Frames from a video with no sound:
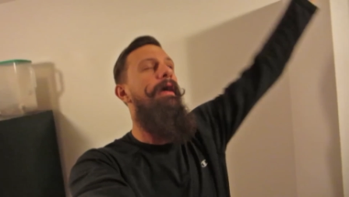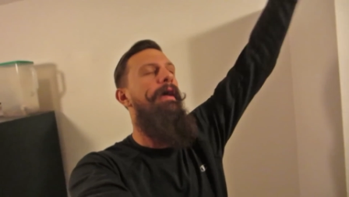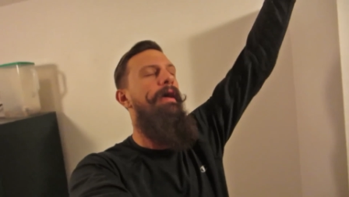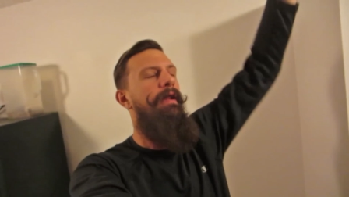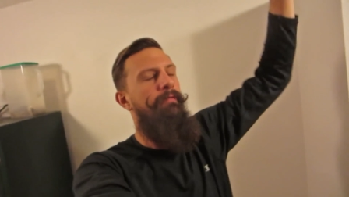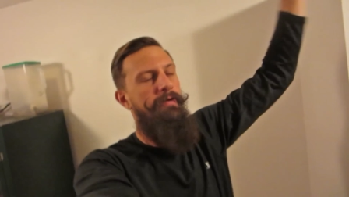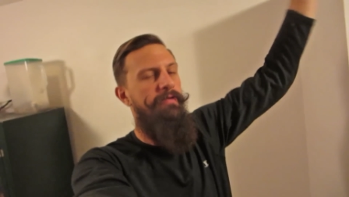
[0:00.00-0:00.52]

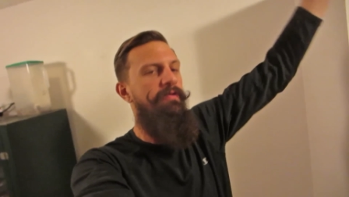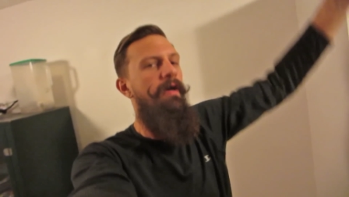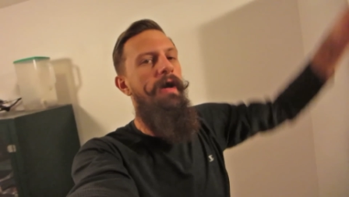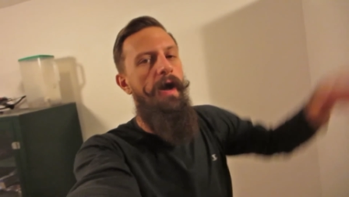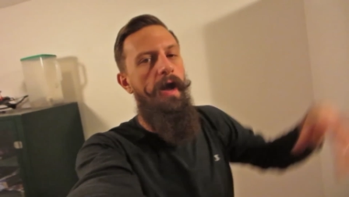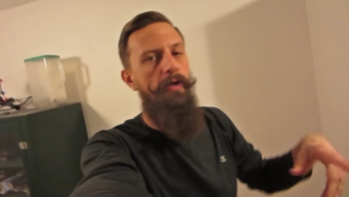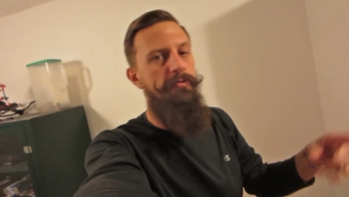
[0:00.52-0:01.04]
anyways,
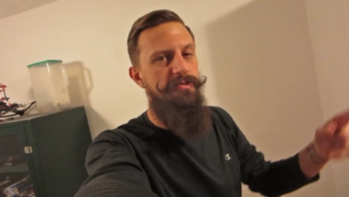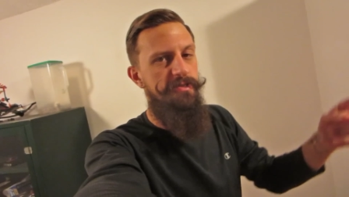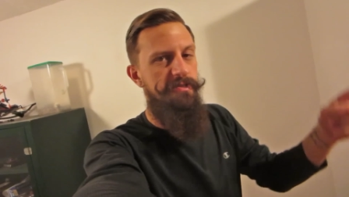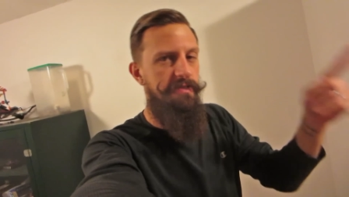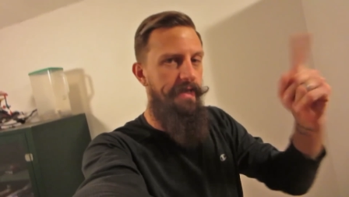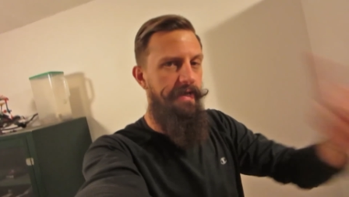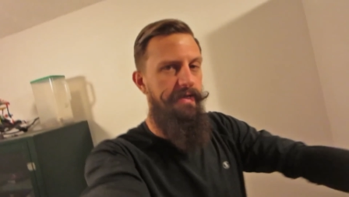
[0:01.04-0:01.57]
I was
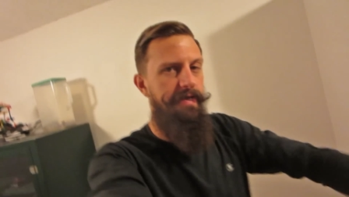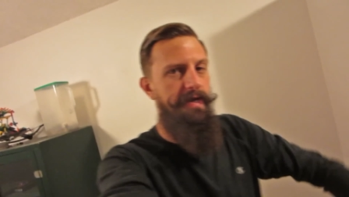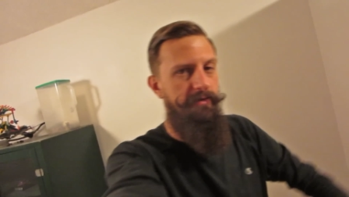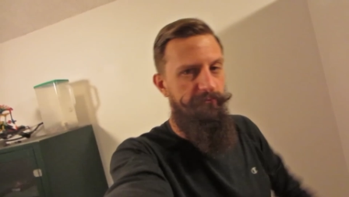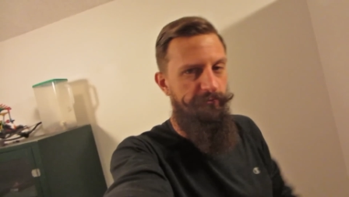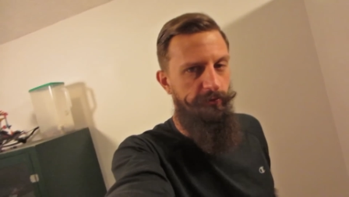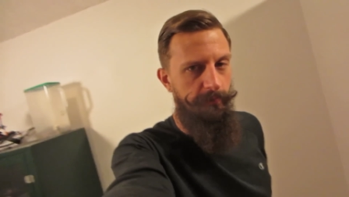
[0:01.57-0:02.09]
just laying
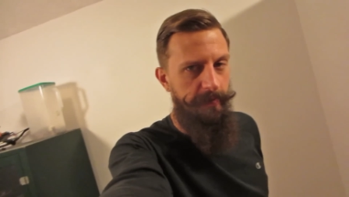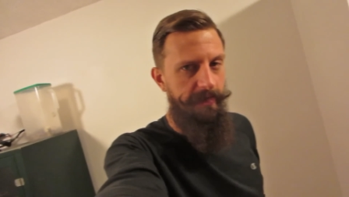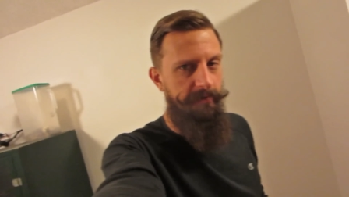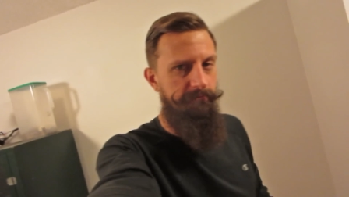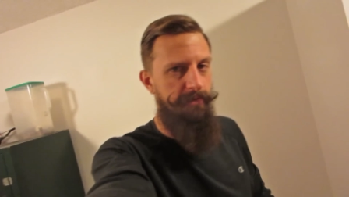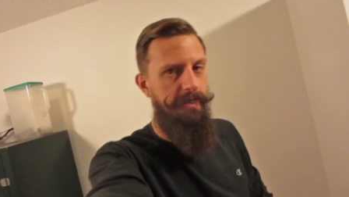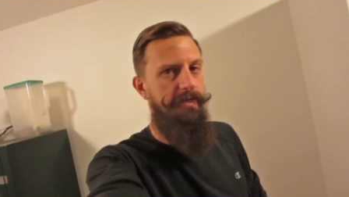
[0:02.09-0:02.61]
down for a
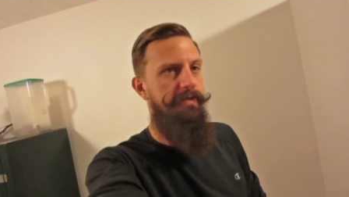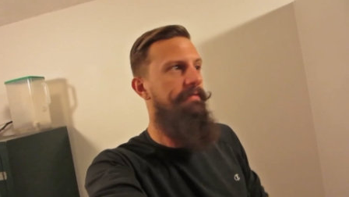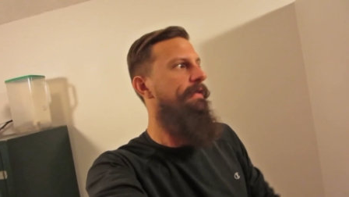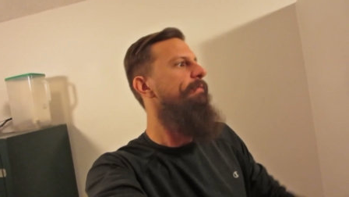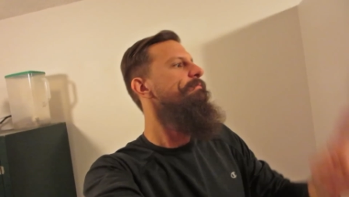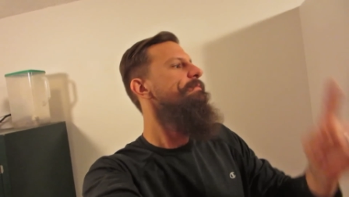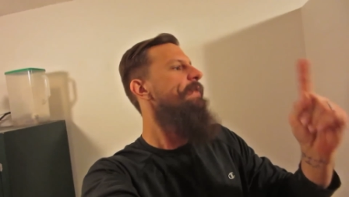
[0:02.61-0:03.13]
minute because
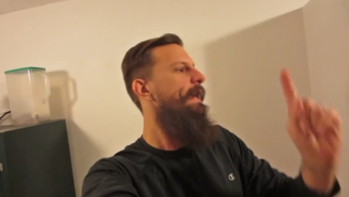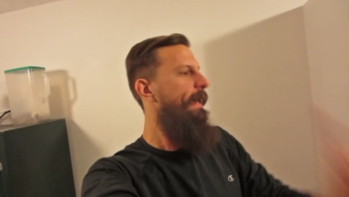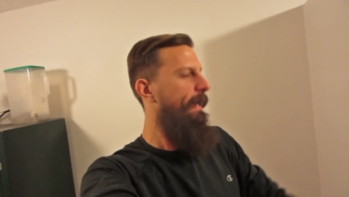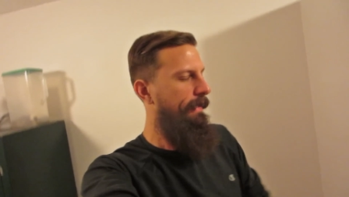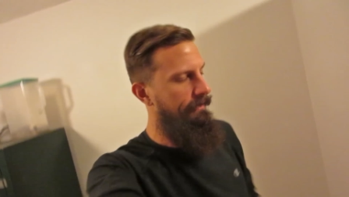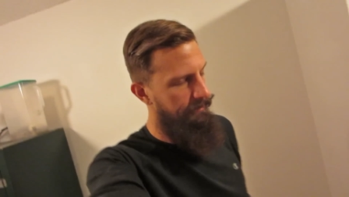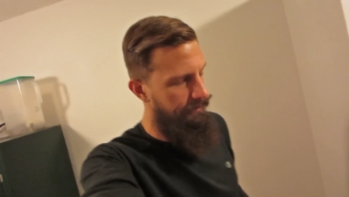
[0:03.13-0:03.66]
I'm
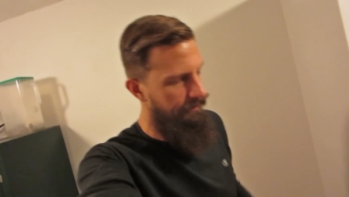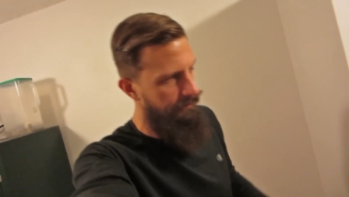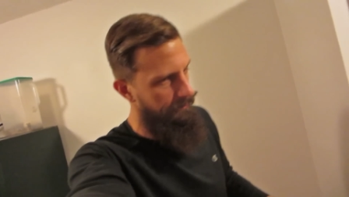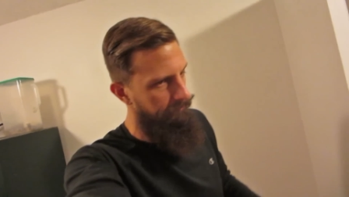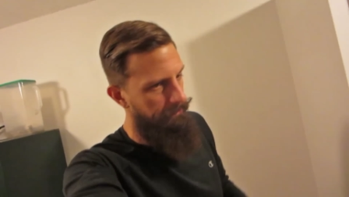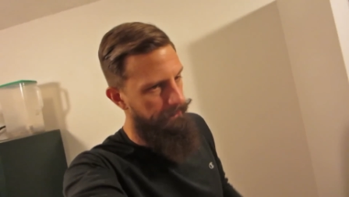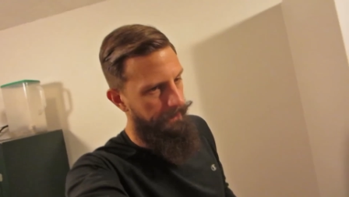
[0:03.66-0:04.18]
tired
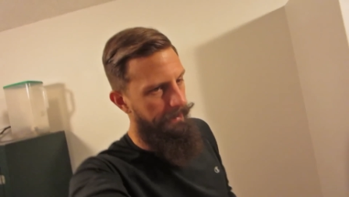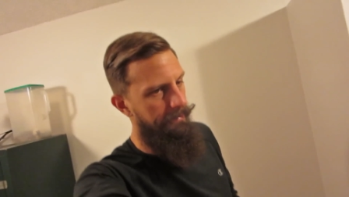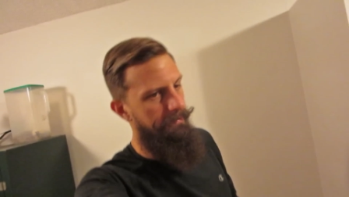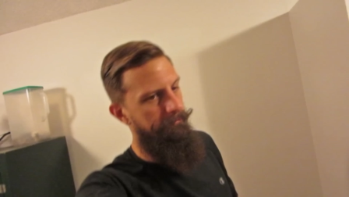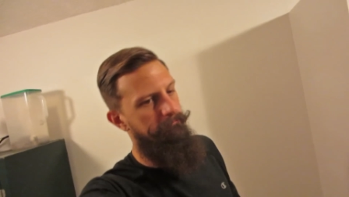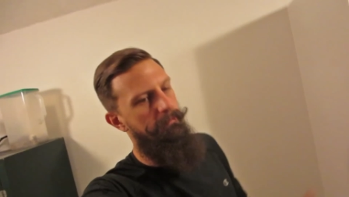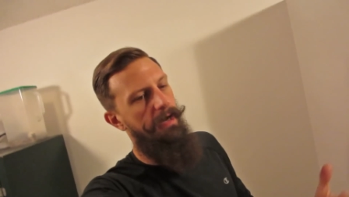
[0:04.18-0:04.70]

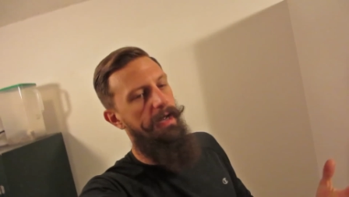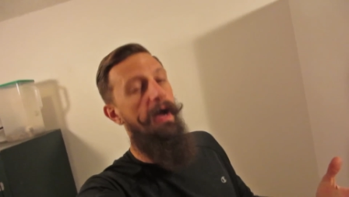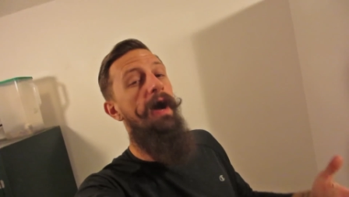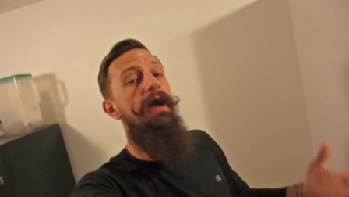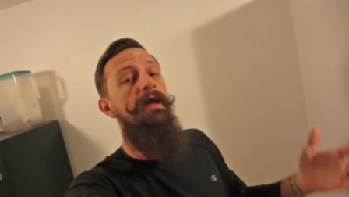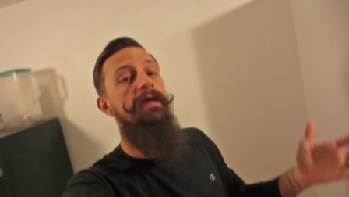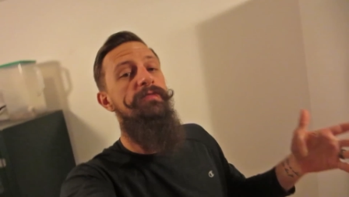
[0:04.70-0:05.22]
and my
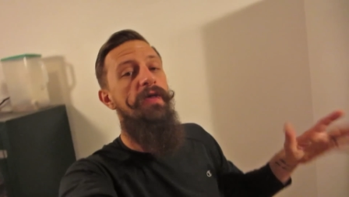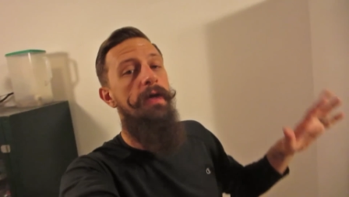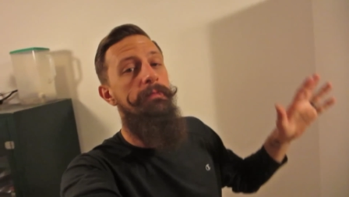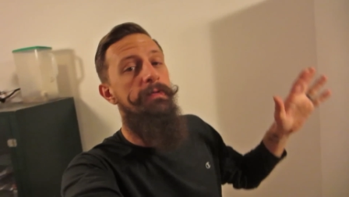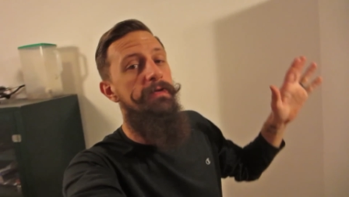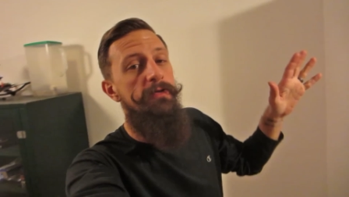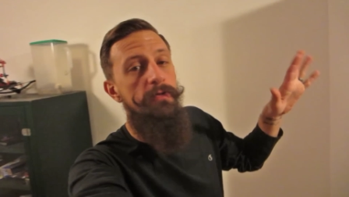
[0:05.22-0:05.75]
eyes
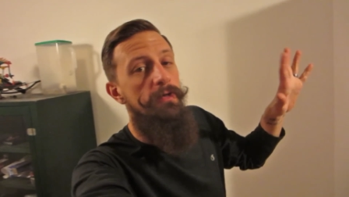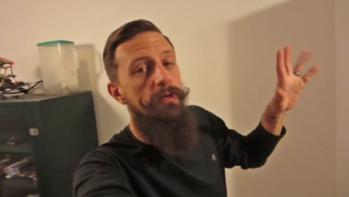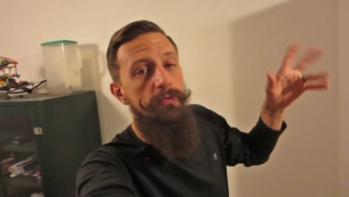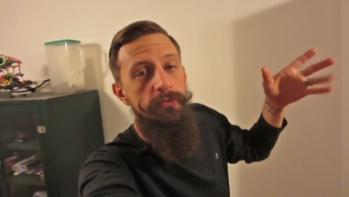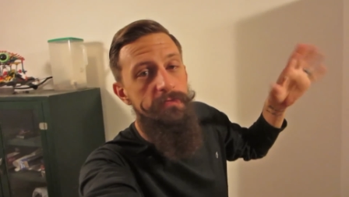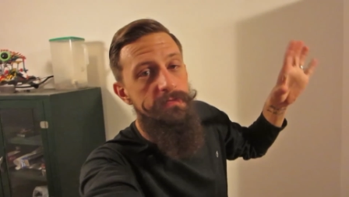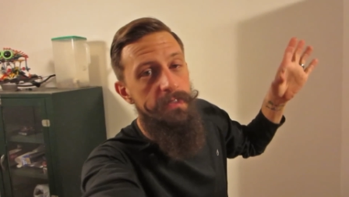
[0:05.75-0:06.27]
happened to
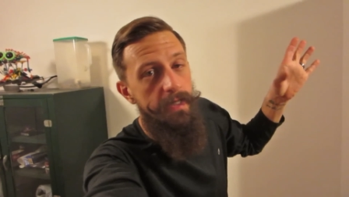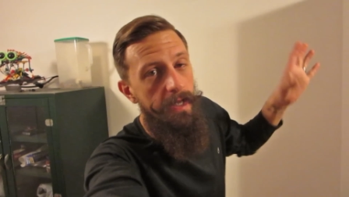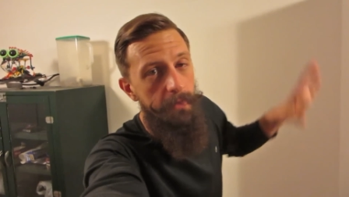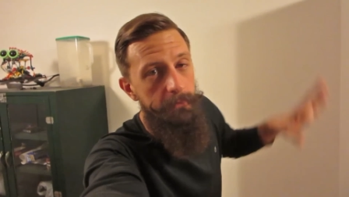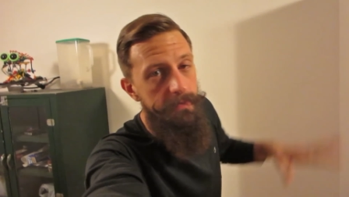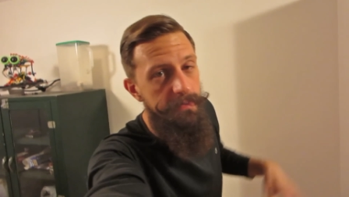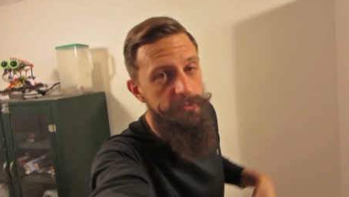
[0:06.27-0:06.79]
close and I
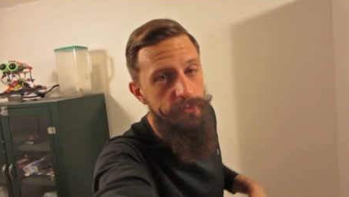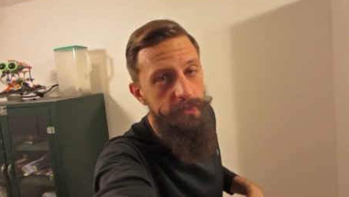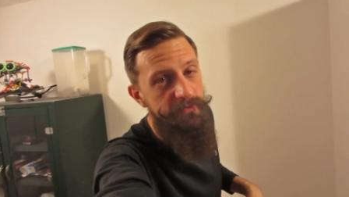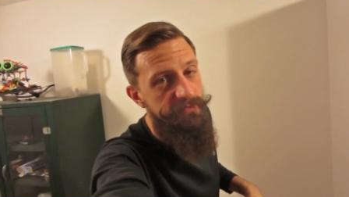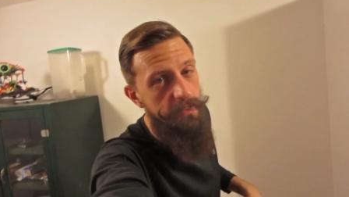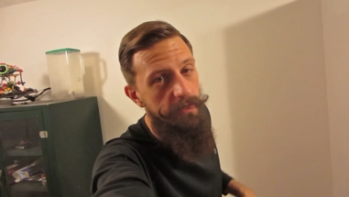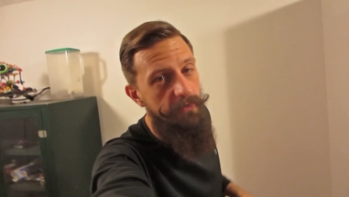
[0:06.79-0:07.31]
happened to
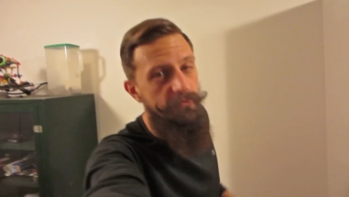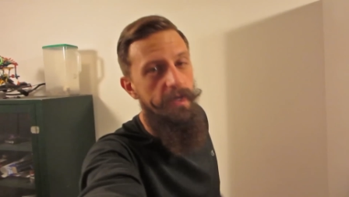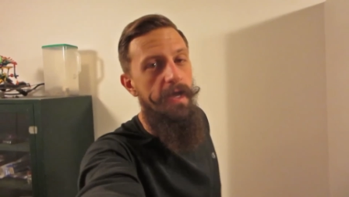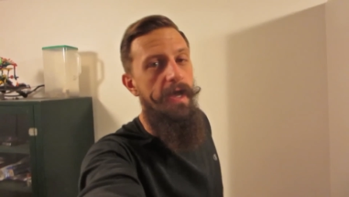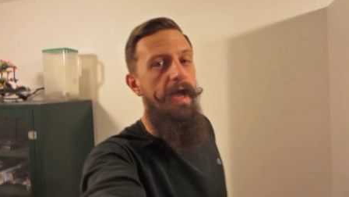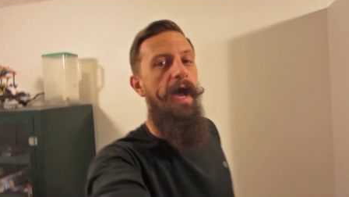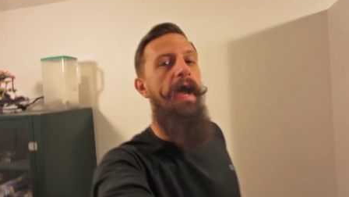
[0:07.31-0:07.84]
drift off.